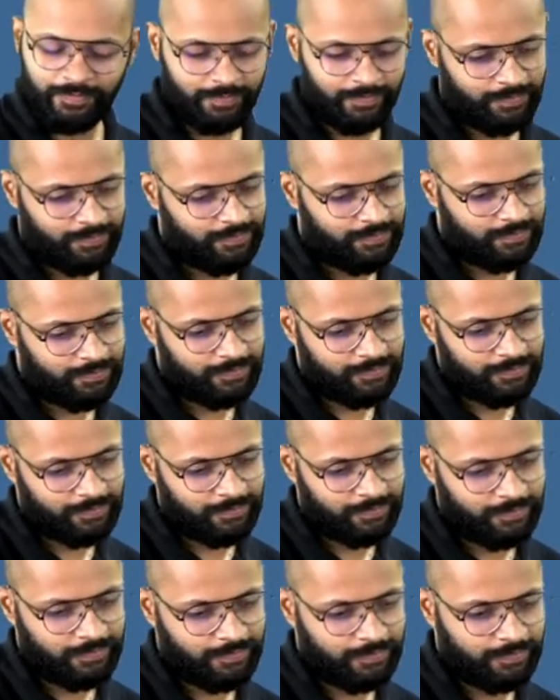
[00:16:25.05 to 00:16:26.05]

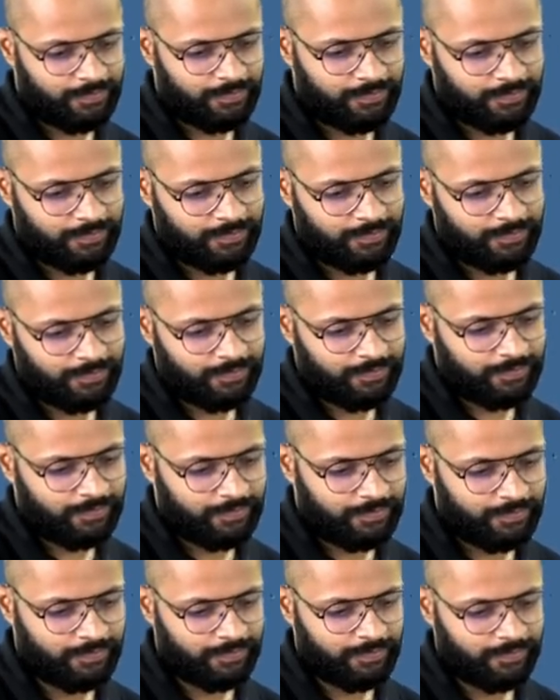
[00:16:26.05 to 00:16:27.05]

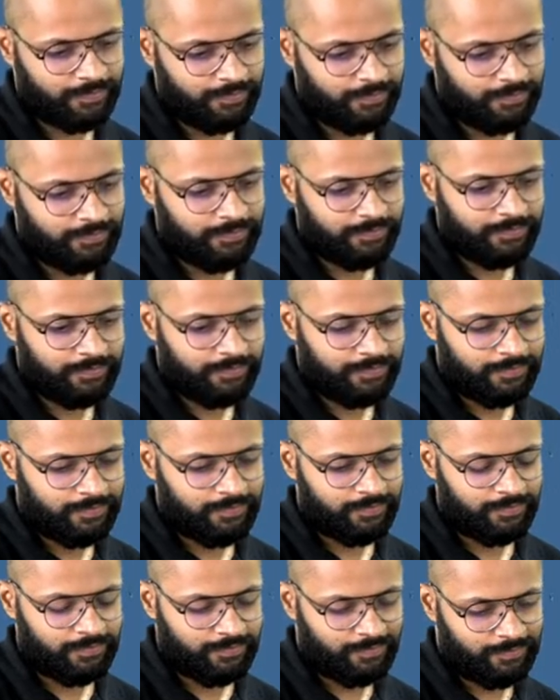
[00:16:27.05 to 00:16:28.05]

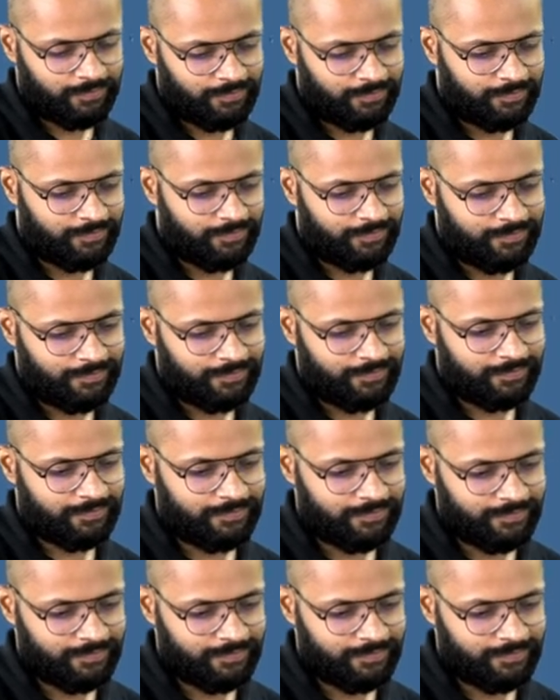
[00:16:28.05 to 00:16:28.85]
This person isn't speaking.